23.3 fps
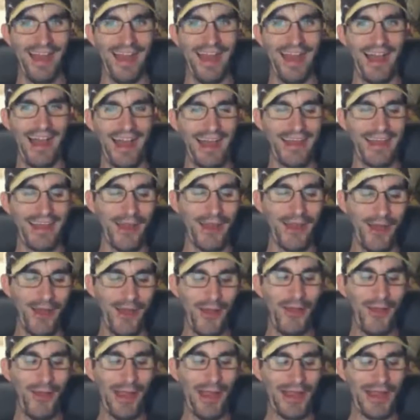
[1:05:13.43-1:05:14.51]
I
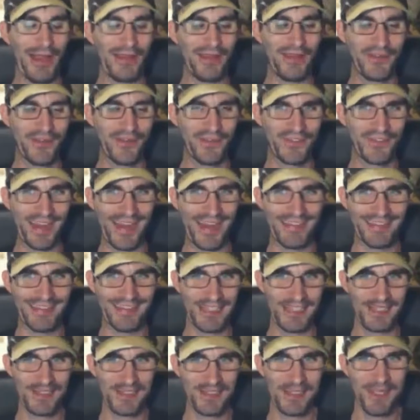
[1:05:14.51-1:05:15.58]
know. I understand
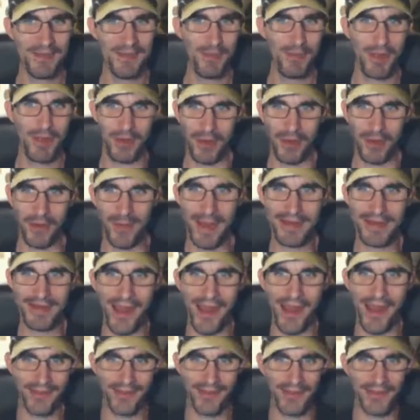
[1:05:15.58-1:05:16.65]
this. I'm like, oh my
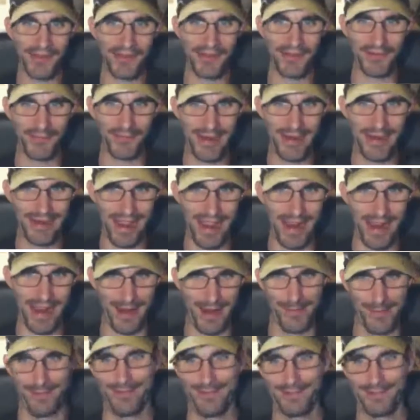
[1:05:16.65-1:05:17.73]
gosh, this is a great game.